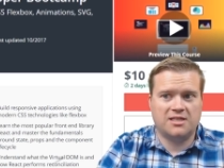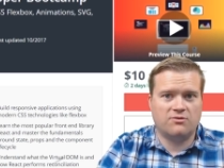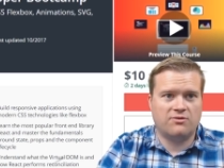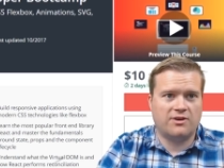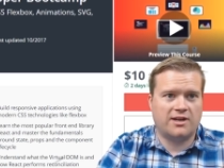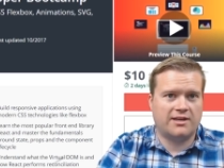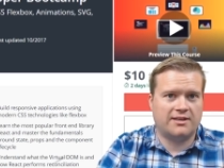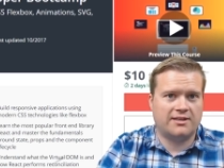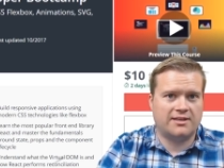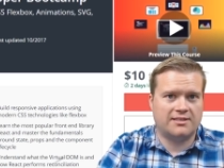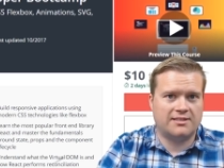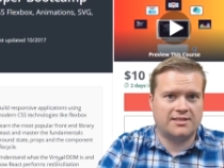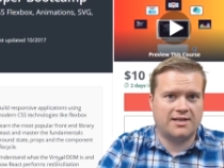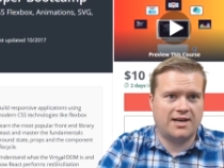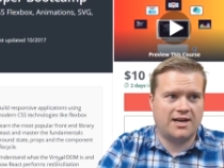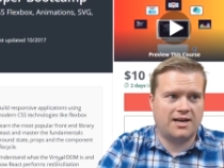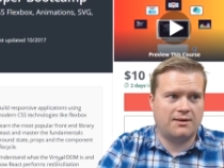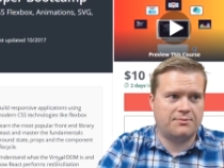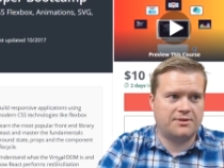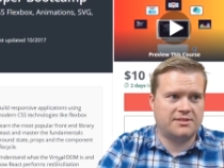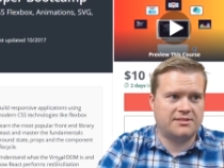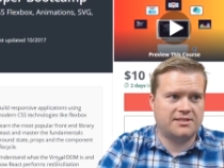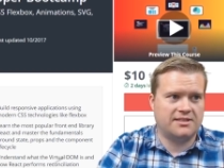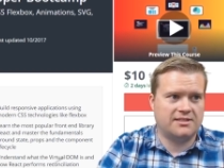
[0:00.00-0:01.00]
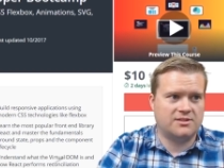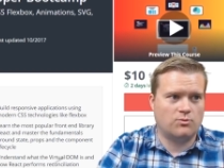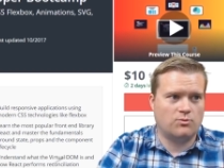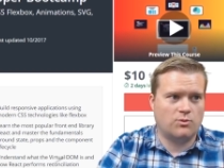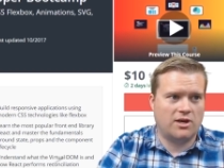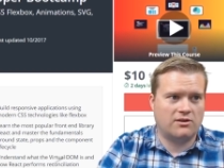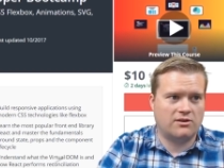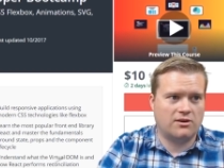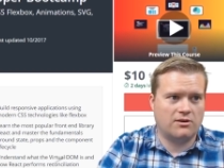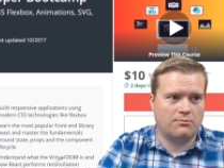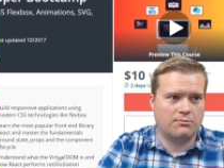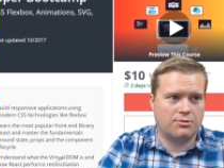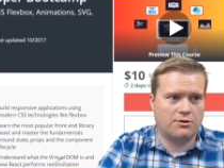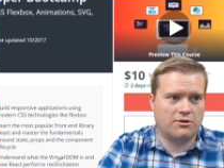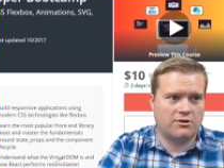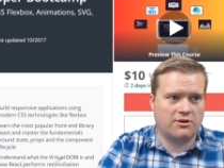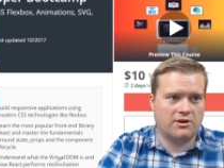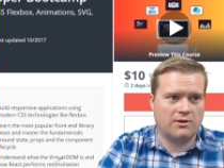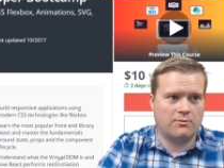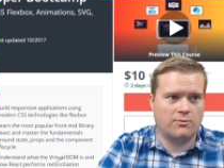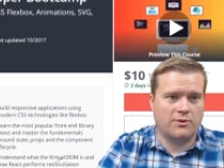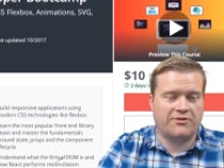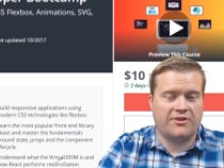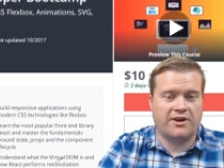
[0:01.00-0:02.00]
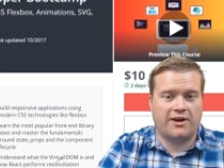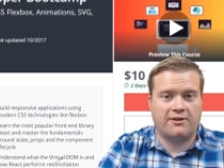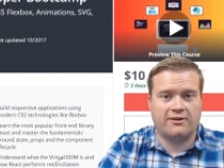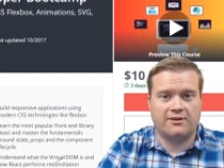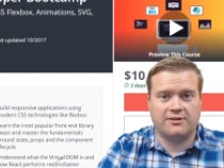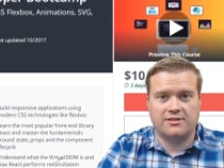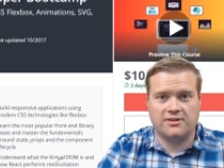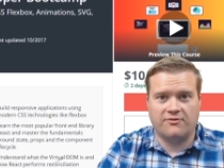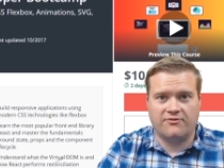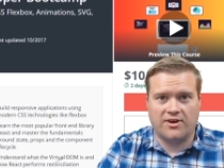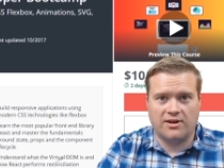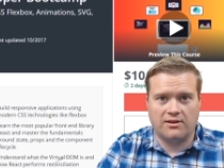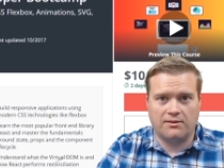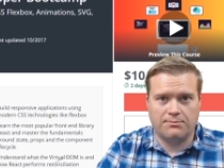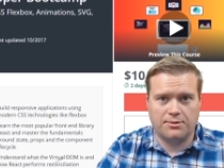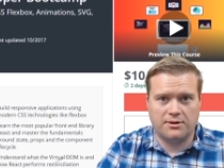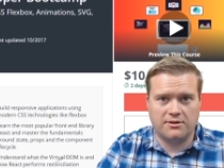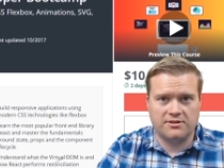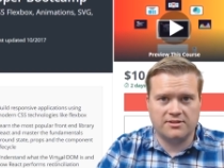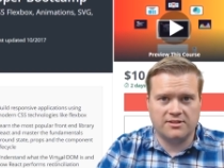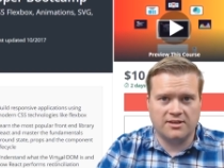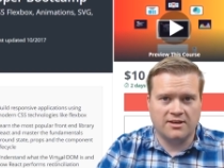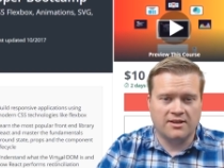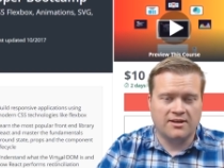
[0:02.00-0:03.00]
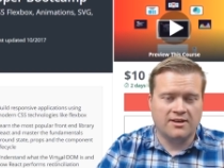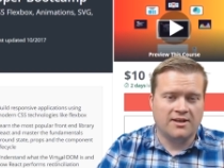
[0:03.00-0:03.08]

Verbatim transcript: right at the top it says welcome program with Erik developers.